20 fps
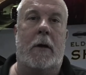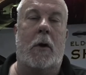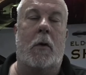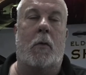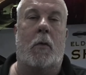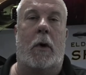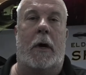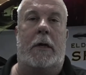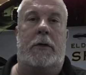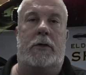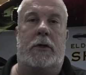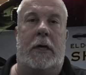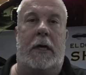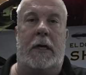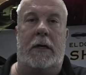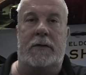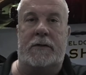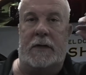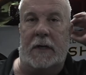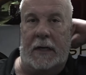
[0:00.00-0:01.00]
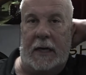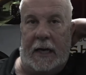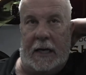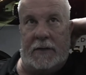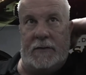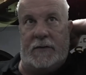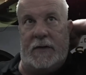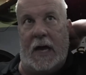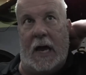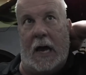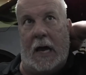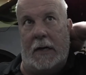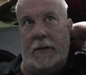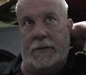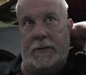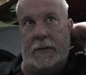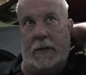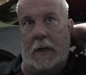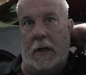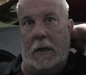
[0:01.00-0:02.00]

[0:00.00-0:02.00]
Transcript: which is in excess